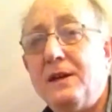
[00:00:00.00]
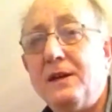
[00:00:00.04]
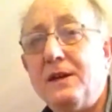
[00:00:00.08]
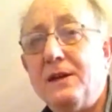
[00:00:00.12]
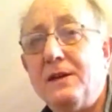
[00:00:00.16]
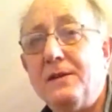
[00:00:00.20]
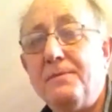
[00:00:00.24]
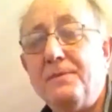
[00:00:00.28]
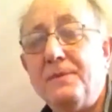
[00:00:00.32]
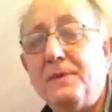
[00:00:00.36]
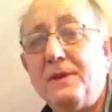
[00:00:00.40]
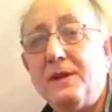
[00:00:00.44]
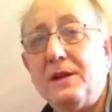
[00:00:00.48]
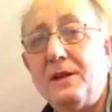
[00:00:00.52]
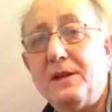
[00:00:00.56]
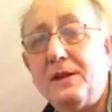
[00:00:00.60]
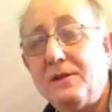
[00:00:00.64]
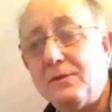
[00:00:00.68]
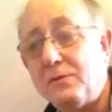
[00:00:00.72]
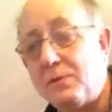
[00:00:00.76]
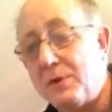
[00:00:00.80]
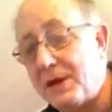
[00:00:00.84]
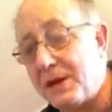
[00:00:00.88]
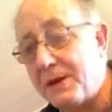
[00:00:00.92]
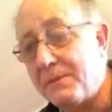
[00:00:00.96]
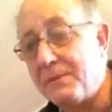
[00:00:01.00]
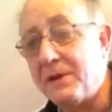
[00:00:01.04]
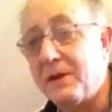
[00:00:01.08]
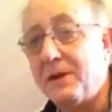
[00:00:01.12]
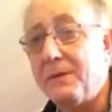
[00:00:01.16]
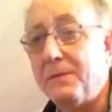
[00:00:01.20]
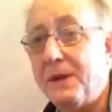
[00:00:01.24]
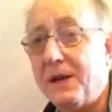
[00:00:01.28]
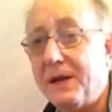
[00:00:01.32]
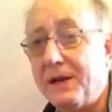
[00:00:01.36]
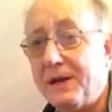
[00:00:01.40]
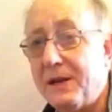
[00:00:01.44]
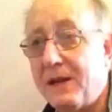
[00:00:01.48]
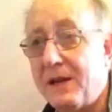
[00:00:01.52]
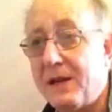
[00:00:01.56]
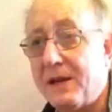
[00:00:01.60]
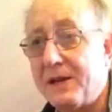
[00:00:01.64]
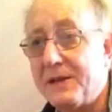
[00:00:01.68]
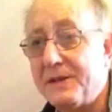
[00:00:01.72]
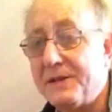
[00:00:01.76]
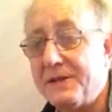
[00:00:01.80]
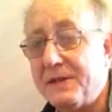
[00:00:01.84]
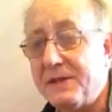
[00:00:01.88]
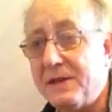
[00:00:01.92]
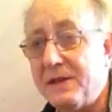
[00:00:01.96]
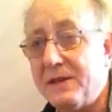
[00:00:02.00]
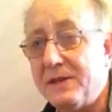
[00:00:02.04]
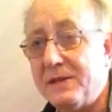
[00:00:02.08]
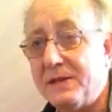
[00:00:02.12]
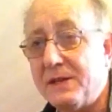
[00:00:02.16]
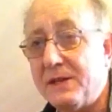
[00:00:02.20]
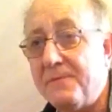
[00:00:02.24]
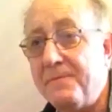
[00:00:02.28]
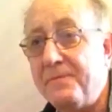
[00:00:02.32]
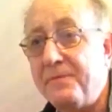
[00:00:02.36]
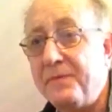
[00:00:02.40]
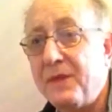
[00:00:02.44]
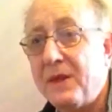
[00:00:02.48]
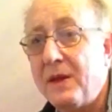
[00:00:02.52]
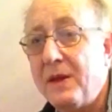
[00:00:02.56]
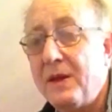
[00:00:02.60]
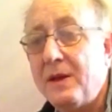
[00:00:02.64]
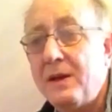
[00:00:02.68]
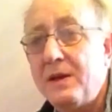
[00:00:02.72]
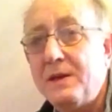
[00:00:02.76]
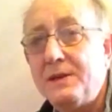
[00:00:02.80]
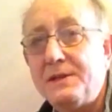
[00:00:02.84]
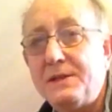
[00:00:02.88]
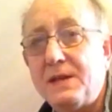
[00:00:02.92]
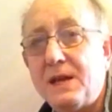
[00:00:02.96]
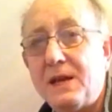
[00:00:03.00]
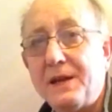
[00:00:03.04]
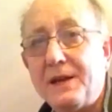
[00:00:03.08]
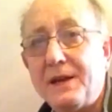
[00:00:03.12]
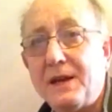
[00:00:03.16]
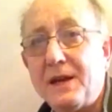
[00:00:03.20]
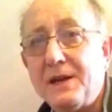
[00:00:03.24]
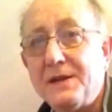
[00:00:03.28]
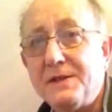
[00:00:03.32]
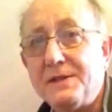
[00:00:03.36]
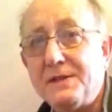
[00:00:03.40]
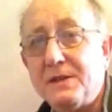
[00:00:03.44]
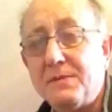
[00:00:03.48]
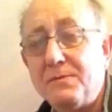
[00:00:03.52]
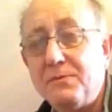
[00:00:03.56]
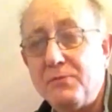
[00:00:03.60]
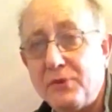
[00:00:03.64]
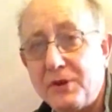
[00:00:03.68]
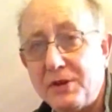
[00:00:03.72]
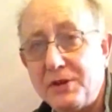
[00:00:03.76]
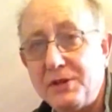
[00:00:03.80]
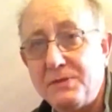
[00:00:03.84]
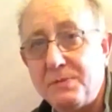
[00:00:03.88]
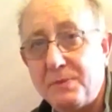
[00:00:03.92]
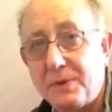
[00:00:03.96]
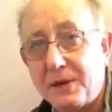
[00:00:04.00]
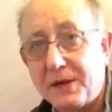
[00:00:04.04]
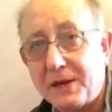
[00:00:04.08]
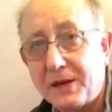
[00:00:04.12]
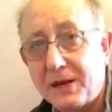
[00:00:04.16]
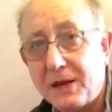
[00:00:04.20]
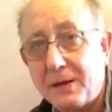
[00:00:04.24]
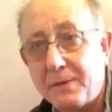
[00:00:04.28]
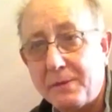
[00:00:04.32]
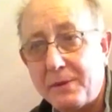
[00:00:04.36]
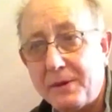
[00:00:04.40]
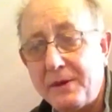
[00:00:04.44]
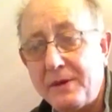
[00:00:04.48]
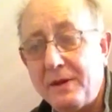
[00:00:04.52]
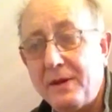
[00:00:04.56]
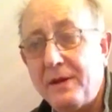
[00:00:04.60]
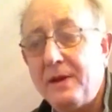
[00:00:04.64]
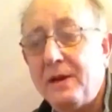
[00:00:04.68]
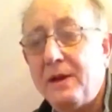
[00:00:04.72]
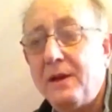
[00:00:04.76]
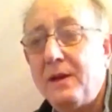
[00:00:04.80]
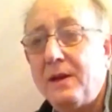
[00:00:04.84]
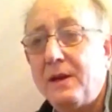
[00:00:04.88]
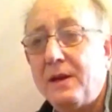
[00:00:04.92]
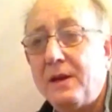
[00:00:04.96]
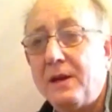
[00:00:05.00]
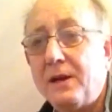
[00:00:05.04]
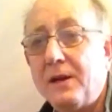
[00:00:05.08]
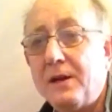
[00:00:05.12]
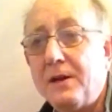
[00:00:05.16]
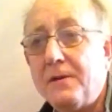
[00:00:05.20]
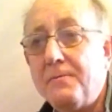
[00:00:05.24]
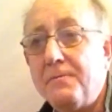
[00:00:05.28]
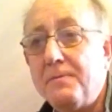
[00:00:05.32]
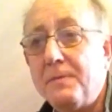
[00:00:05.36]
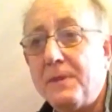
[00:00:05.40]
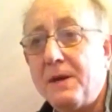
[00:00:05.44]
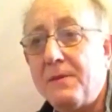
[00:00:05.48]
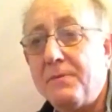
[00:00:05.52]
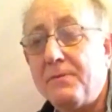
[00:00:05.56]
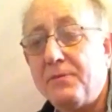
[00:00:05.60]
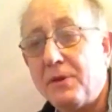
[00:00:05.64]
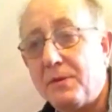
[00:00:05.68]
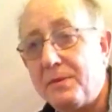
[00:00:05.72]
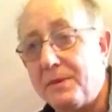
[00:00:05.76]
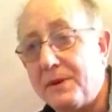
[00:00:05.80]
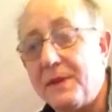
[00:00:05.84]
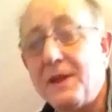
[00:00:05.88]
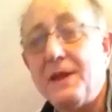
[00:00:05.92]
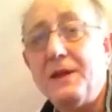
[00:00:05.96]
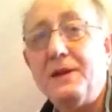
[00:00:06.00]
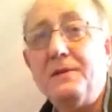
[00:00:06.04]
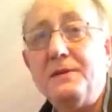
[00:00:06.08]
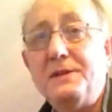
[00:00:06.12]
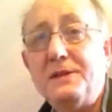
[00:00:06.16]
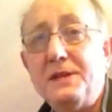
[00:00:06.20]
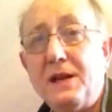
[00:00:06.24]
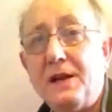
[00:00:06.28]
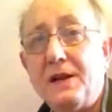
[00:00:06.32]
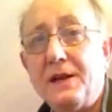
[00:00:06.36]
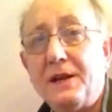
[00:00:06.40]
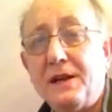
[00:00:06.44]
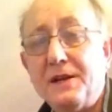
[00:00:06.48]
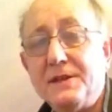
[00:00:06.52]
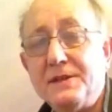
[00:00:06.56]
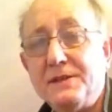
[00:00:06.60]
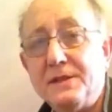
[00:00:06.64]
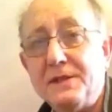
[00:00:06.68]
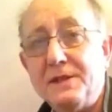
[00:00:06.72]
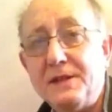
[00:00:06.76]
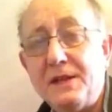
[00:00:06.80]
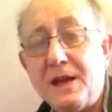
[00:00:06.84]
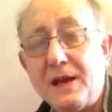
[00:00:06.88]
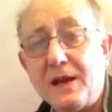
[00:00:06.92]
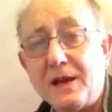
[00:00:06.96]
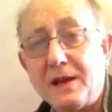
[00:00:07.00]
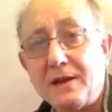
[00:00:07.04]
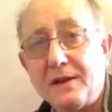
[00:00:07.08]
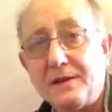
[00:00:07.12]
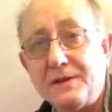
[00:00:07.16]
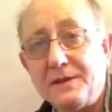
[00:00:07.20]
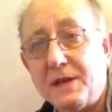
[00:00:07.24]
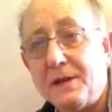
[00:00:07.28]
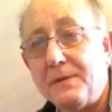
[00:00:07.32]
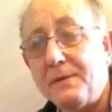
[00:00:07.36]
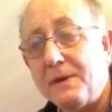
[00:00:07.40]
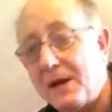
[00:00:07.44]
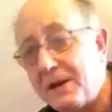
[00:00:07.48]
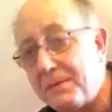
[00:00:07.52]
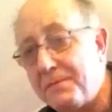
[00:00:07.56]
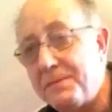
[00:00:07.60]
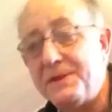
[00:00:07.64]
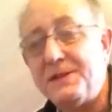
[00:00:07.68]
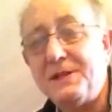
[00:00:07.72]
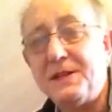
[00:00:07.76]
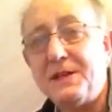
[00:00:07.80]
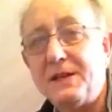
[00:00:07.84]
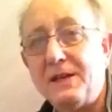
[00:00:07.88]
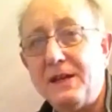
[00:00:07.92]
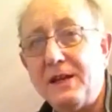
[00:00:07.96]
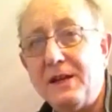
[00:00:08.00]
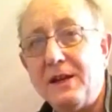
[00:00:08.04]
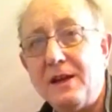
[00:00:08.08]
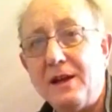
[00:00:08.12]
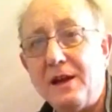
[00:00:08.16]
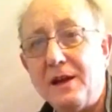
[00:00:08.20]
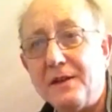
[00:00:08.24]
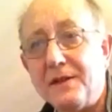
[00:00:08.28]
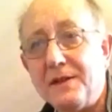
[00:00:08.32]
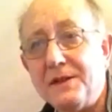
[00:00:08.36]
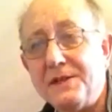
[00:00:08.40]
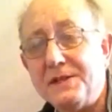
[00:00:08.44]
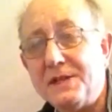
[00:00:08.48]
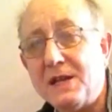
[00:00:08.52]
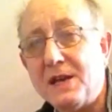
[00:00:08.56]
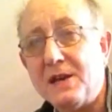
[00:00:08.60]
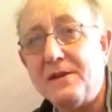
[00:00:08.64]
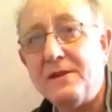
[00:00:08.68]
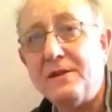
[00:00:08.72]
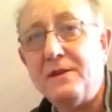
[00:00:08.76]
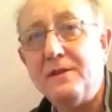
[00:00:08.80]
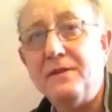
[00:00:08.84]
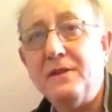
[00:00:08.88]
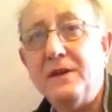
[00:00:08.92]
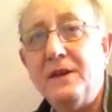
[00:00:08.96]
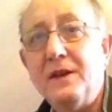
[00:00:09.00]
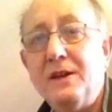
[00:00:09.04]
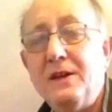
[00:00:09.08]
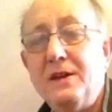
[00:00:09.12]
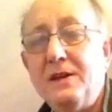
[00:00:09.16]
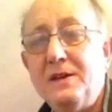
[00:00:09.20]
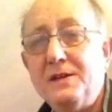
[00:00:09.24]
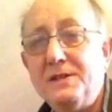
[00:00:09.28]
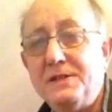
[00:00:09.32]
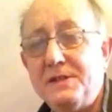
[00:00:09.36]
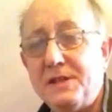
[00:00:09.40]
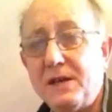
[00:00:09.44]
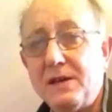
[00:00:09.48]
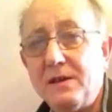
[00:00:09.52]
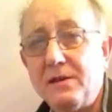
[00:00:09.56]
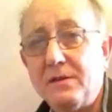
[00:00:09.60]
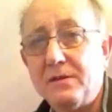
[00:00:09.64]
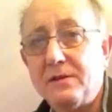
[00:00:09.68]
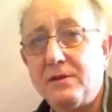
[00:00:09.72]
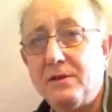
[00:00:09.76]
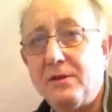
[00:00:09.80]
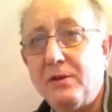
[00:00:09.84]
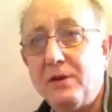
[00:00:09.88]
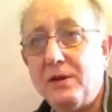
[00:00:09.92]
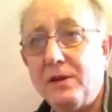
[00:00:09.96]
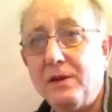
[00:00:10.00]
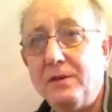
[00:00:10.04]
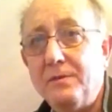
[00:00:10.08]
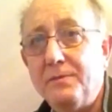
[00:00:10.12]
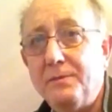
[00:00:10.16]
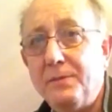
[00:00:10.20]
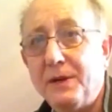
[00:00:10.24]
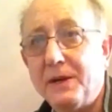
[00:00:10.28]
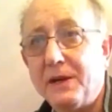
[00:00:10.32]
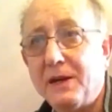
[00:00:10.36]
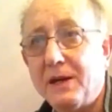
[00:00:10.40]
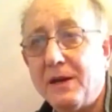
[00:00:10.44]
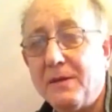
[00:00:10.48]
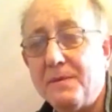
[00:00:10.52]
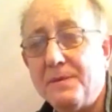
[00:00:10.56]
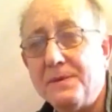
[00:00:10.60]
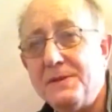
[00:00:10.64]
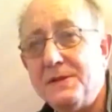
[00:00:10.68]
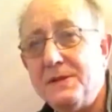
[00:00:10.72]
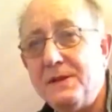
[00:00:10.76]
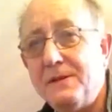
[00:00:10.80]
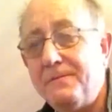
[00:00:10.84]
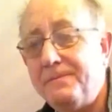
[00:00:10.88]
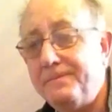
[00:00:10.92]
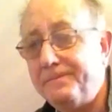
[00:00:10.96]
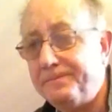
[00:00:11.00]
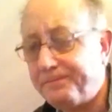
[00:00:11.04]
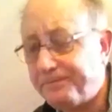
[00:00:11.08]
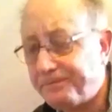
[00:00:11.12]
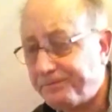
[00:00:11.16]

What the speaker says: The one I'm going to make next is a Telecaster bridge pickup, and probably then a Telecaster neck. So I particularly like the sound of single coil pickups.